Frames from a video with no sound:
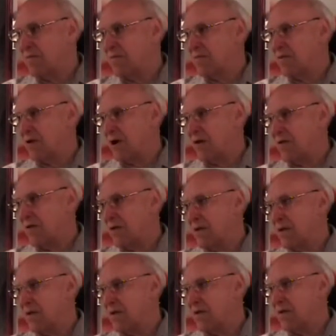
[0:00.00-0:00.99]
water
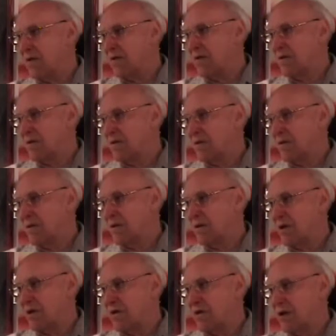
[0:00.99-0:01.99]
that
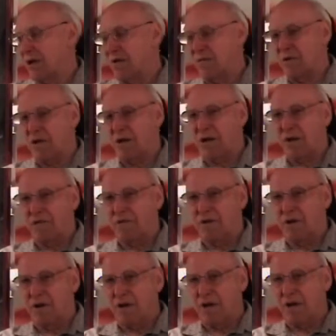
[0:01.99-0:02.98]
a shell went off
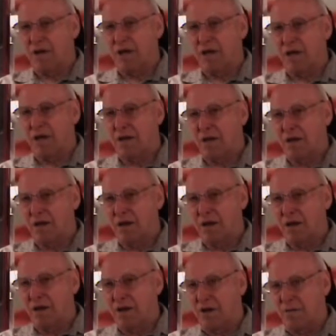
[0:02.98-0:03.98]
or anything,
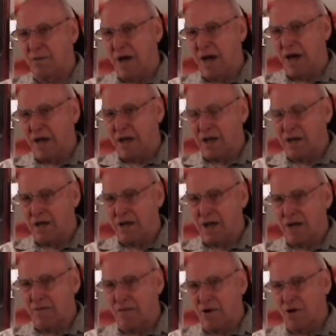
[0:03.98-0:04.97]
your back can
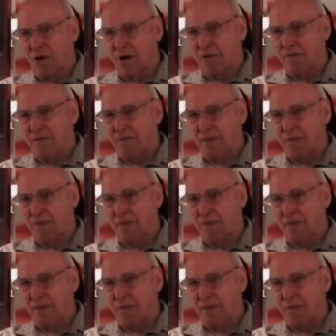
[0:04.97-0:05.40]
take more